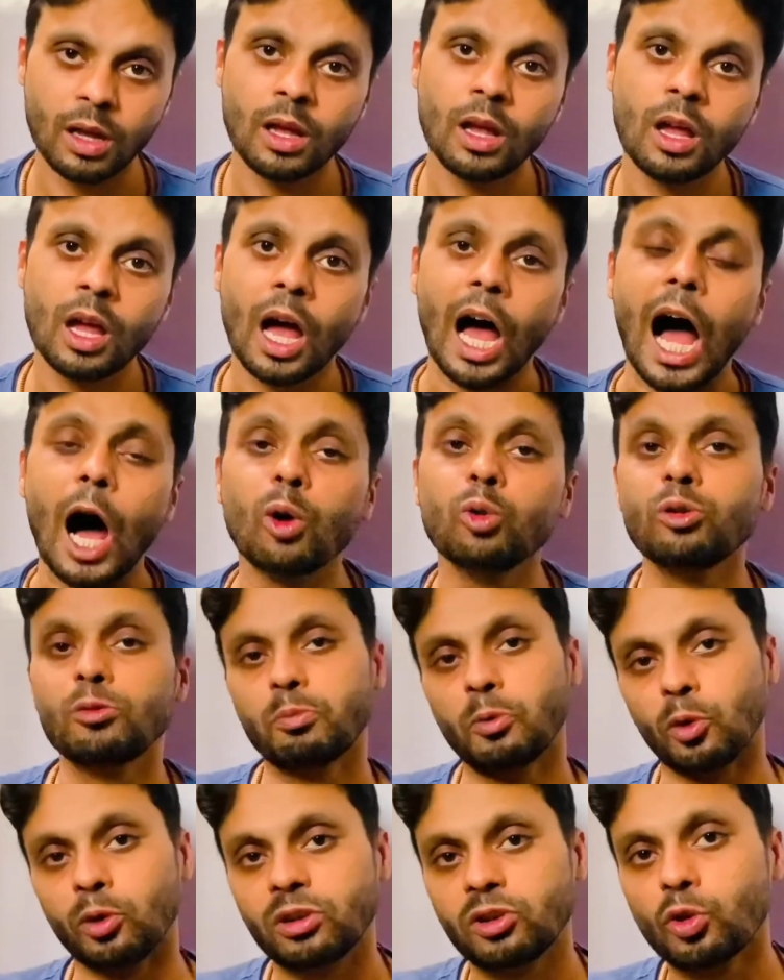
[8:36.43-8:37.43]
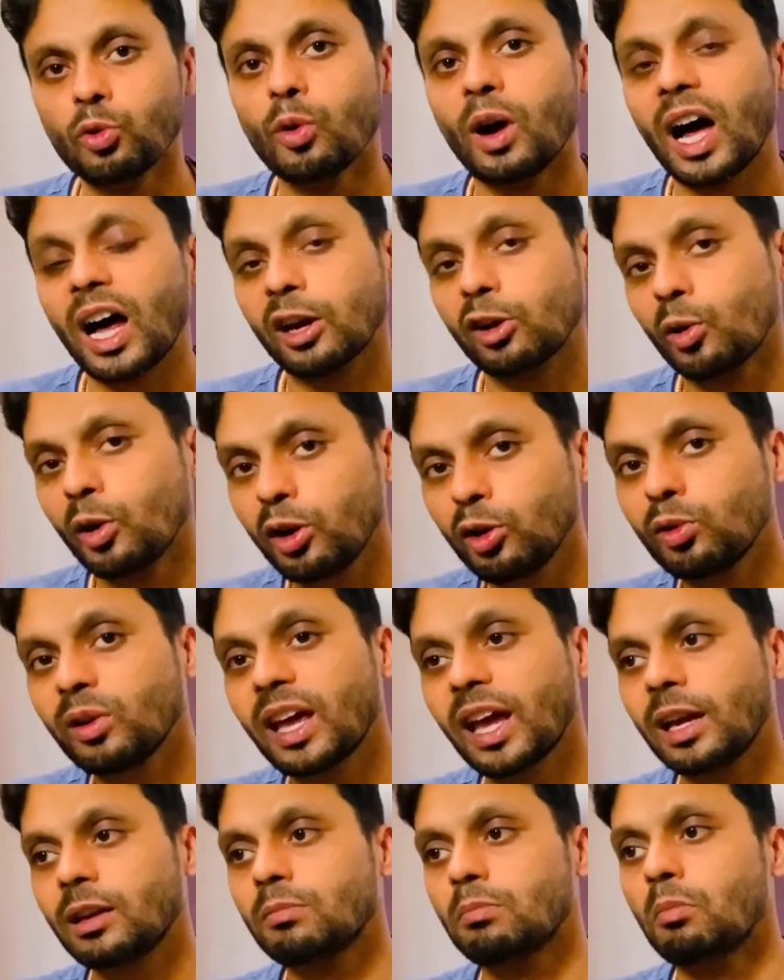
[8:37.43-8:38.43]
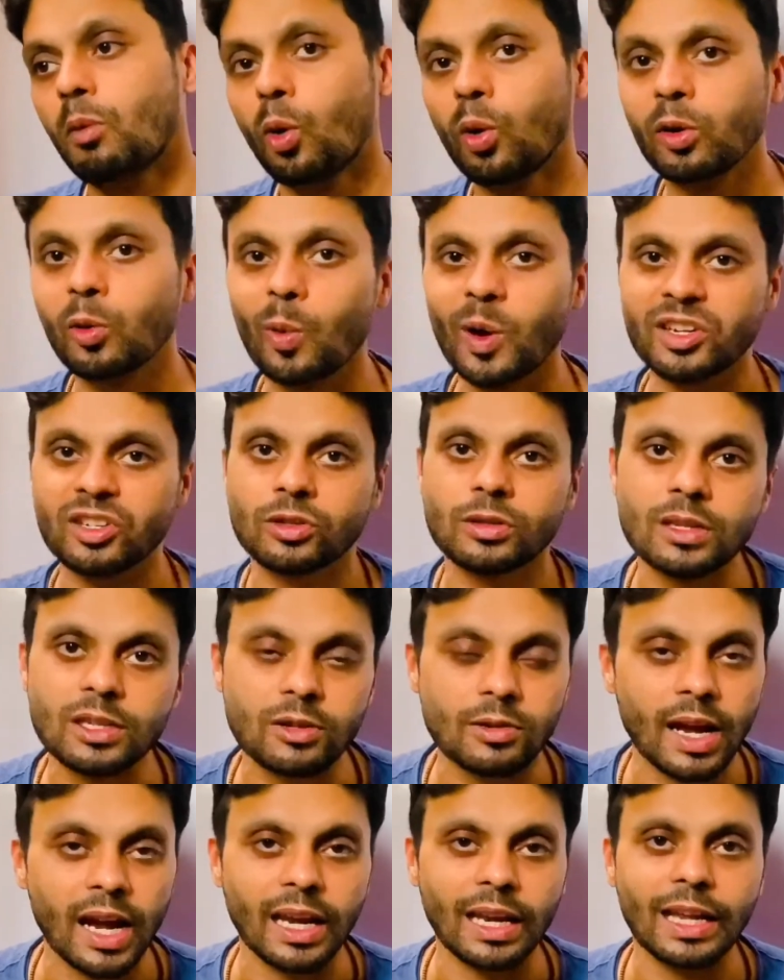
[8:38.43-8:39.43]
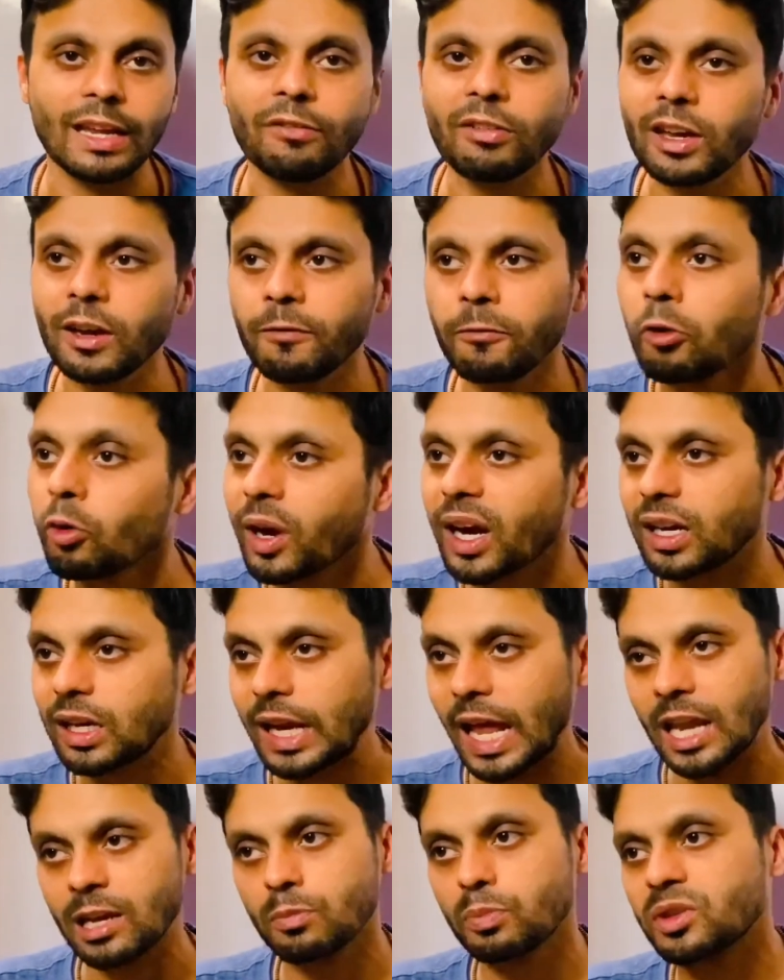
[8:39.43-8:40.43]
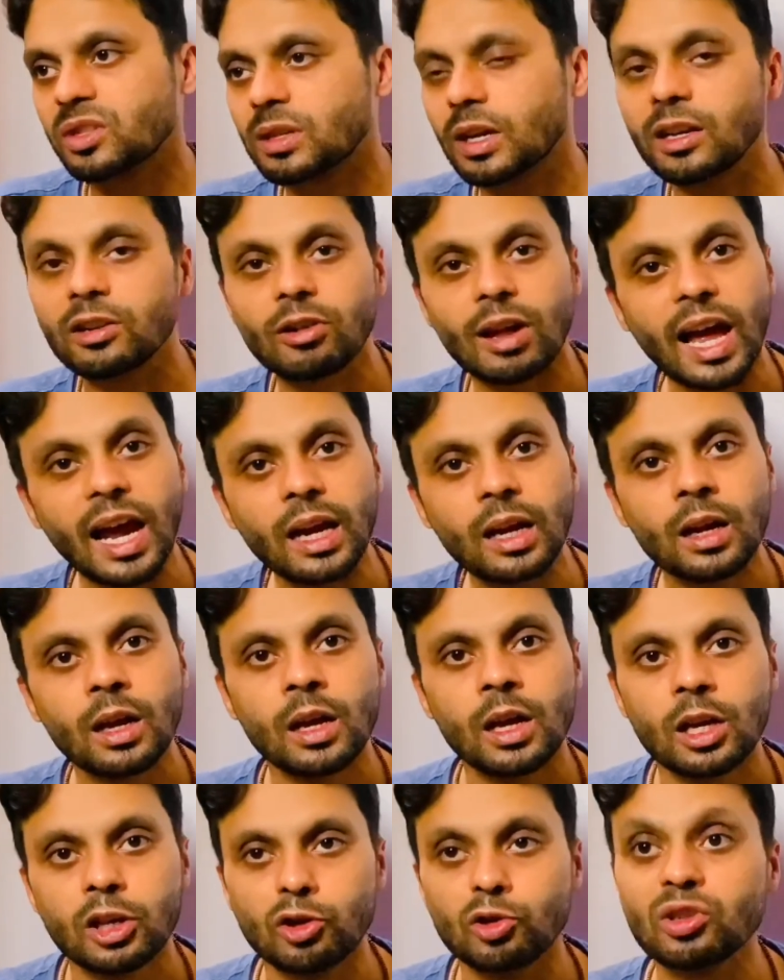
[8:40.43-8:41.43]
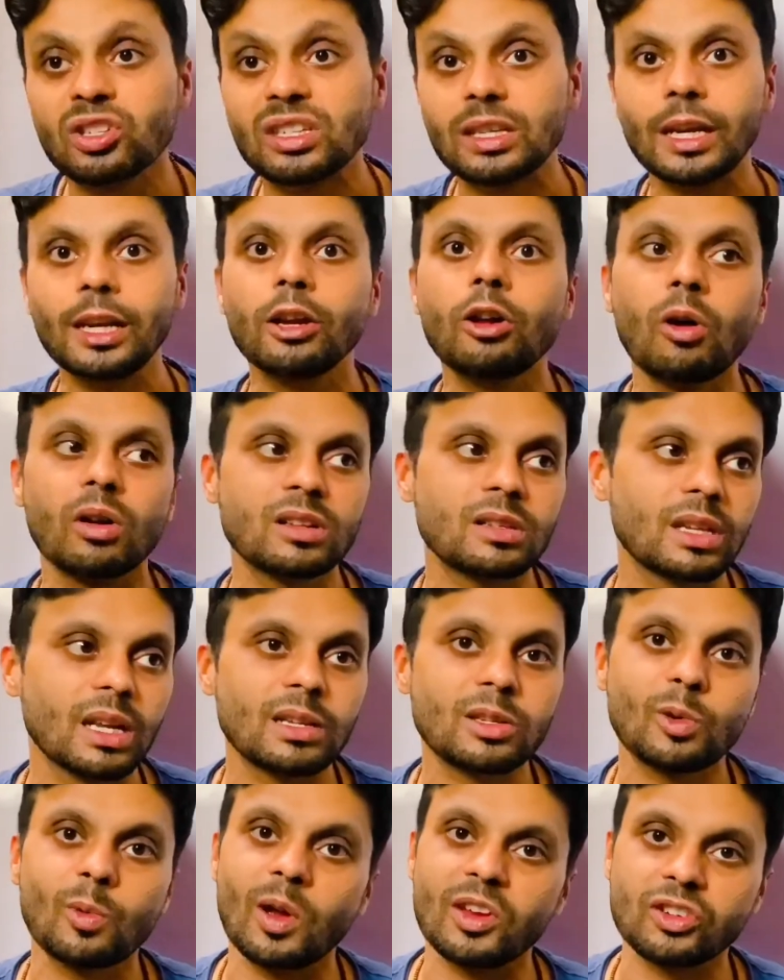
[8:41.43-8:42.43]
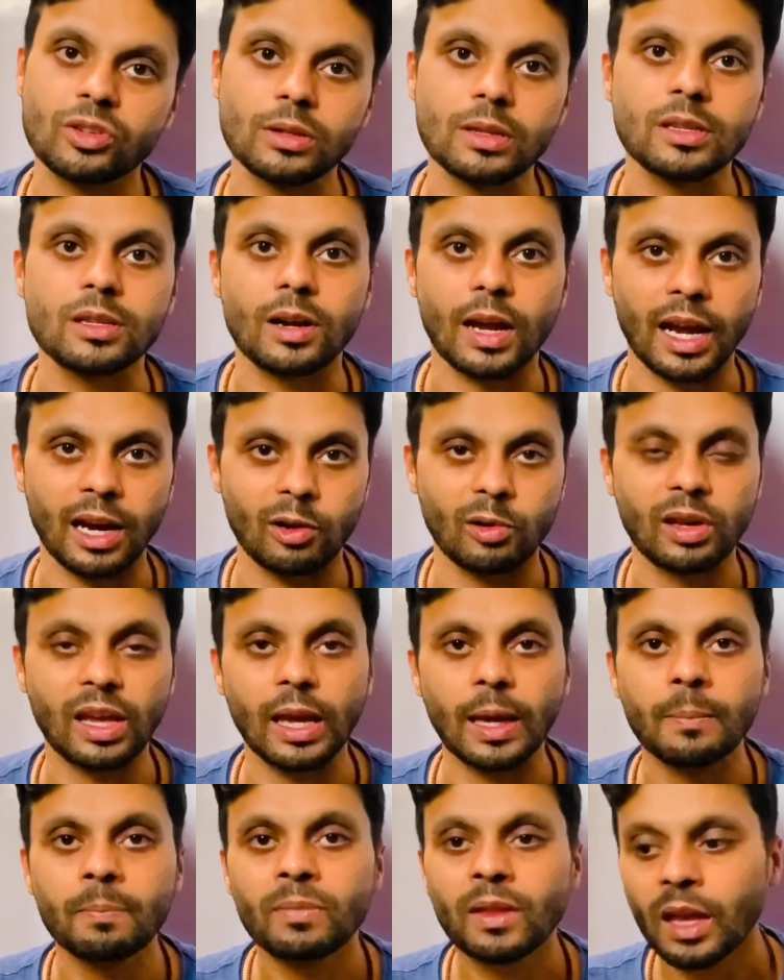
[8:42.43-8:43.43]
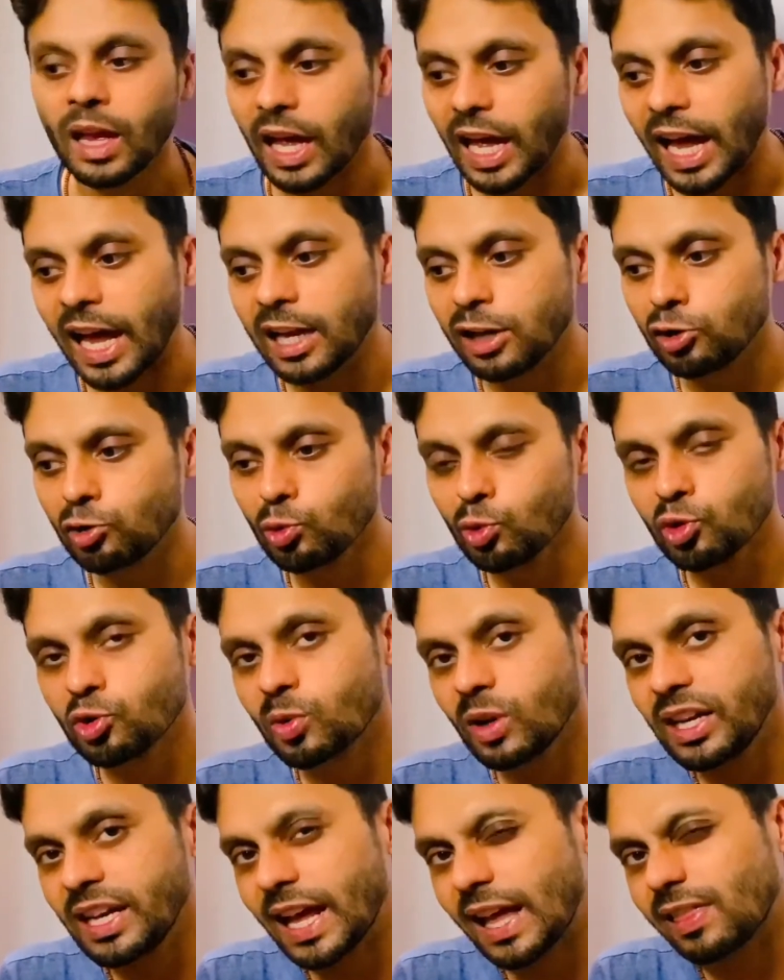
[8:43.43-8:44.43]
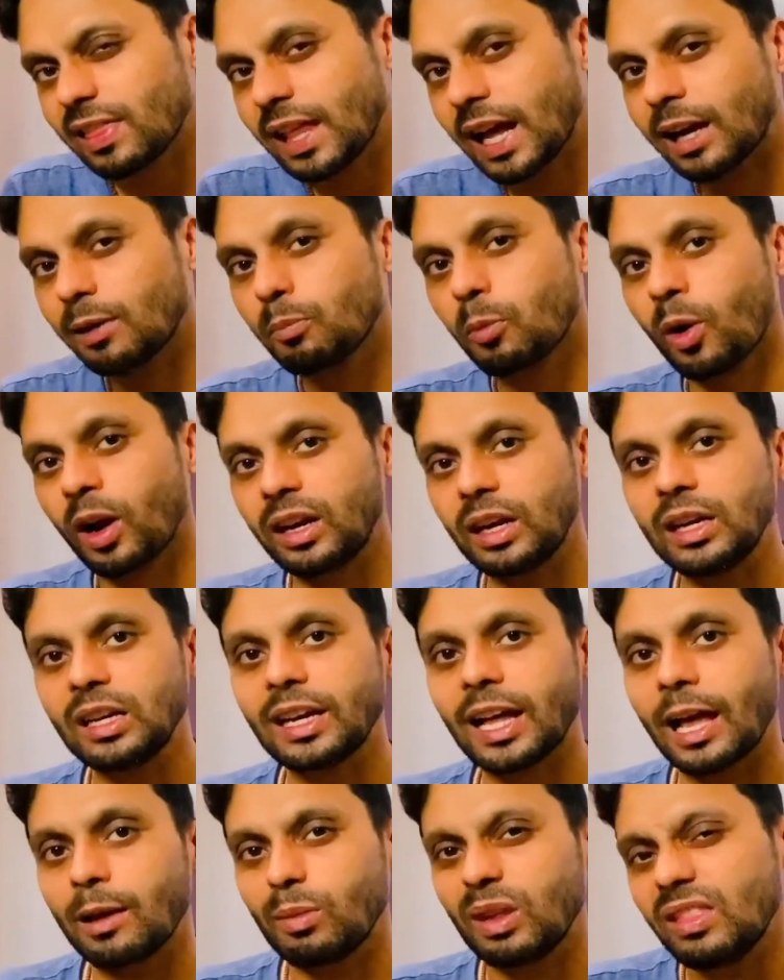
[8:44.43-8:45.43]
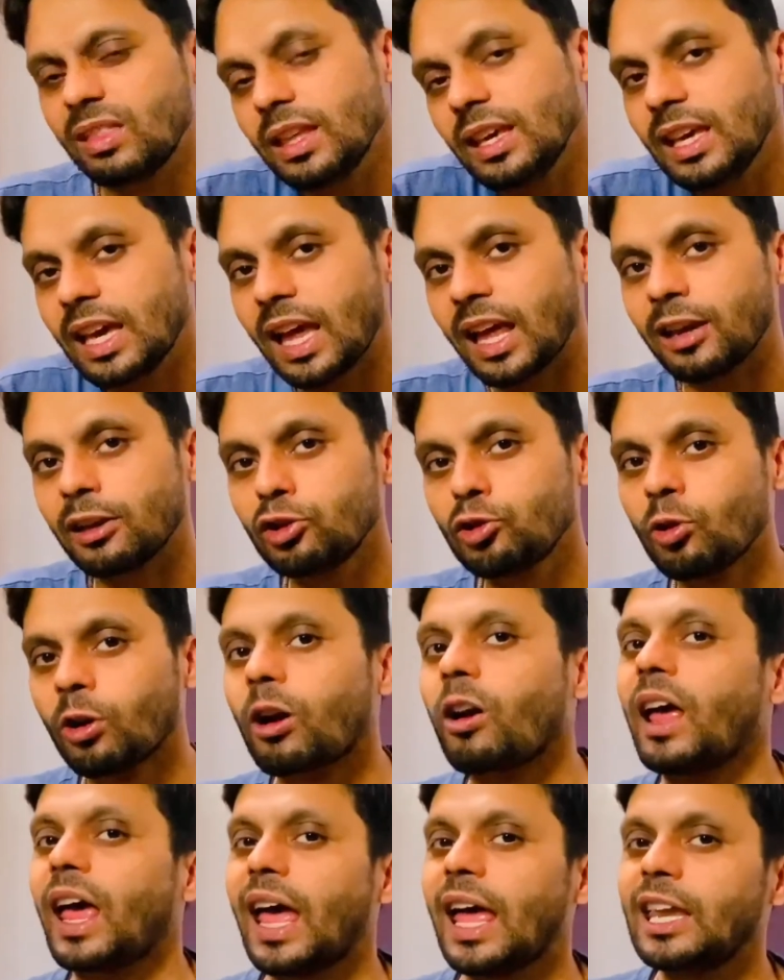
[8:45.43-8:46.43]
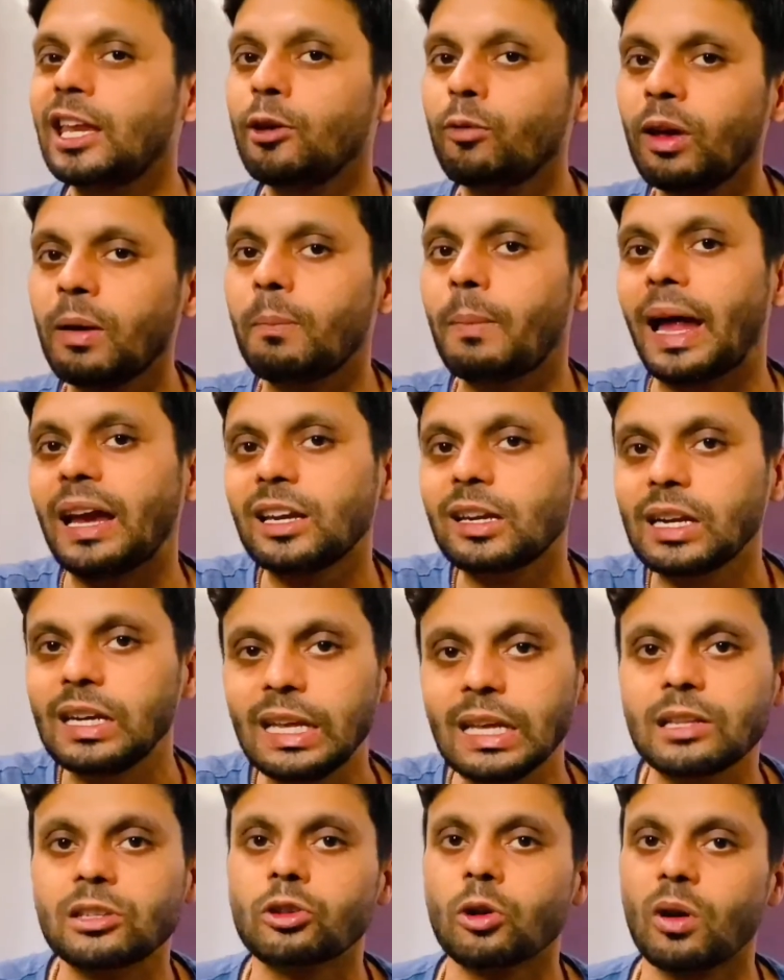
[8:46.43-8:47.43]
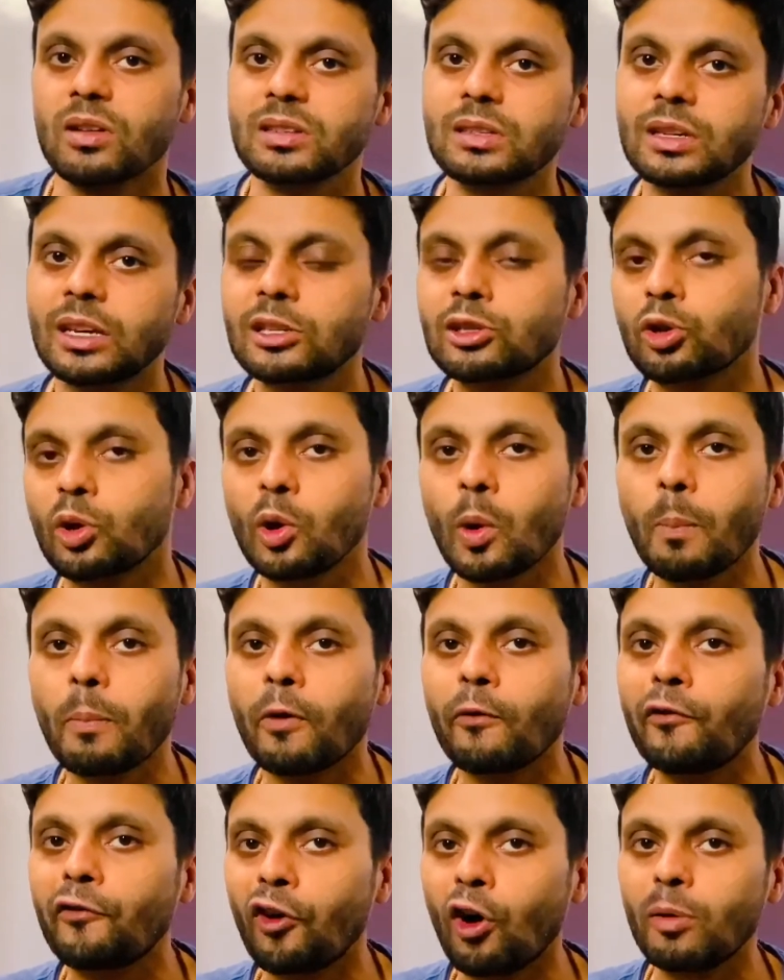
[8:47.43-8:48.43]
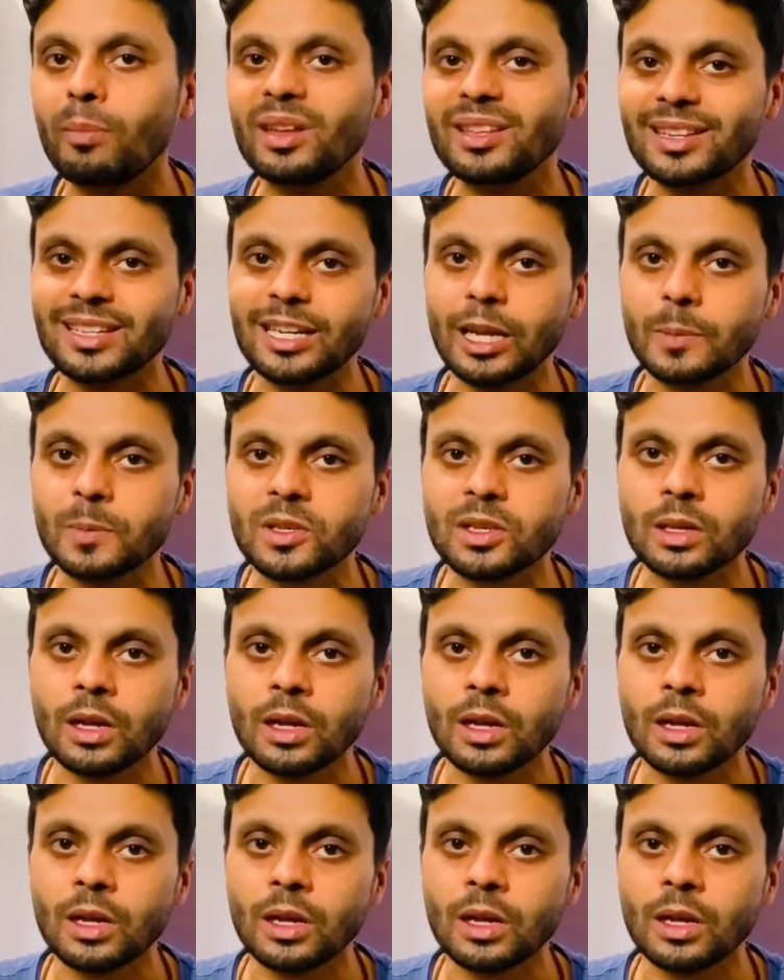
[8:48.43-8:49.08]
output, you are going to get more questions right. Even if you get 10% right, you still got 6 questions right, okay? And usually at that point in time, in the end, you're anyway mentally exhausted, so your performance dips